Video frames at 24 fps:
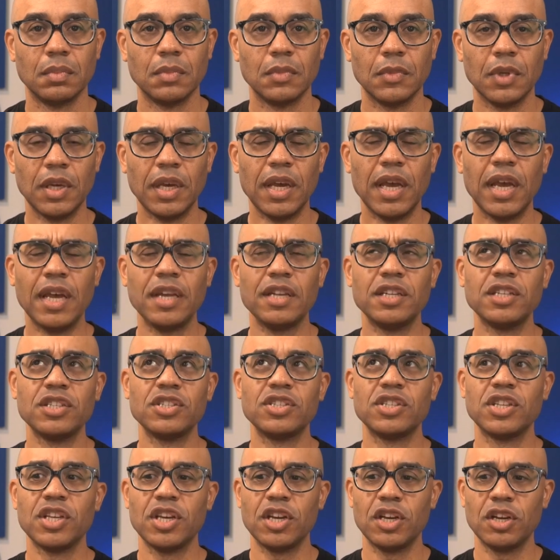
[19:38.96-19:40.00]
And is
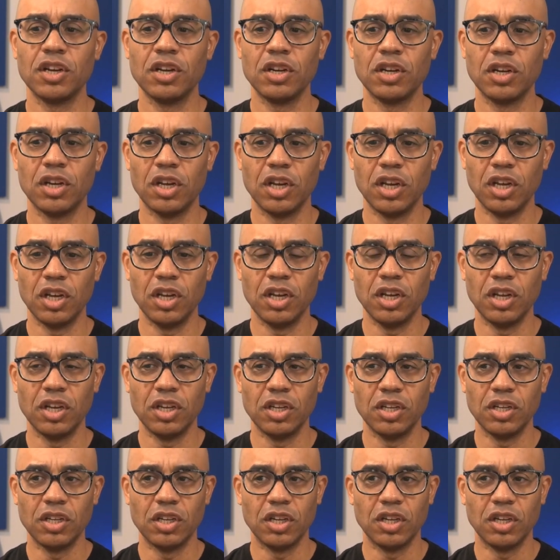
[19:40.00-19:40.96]
there a, uh,